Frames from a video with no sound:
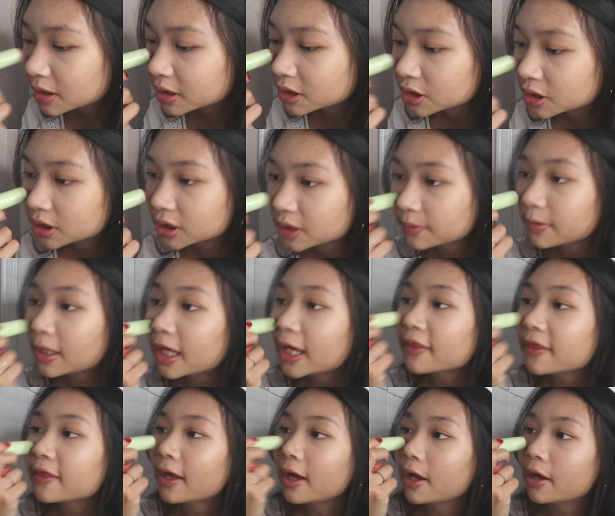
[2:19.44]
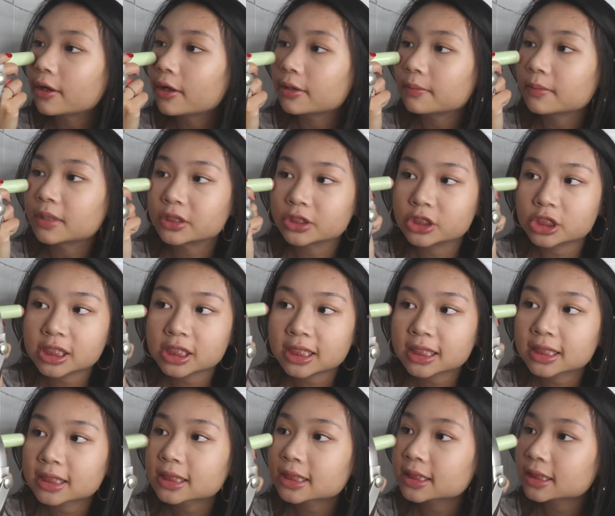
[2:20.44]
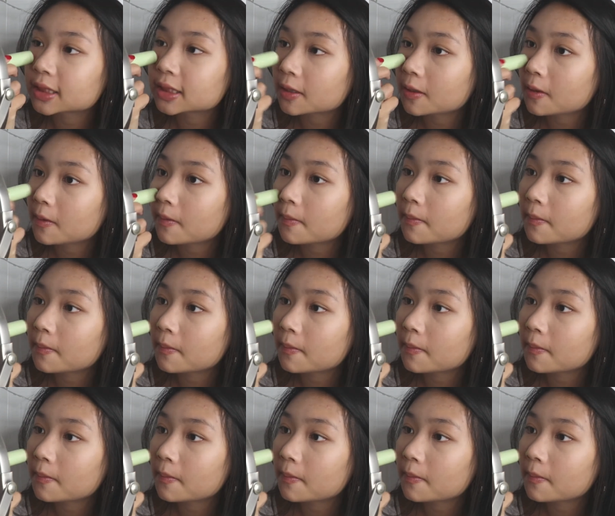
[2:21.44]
I'm going to just apply that onto my cheeks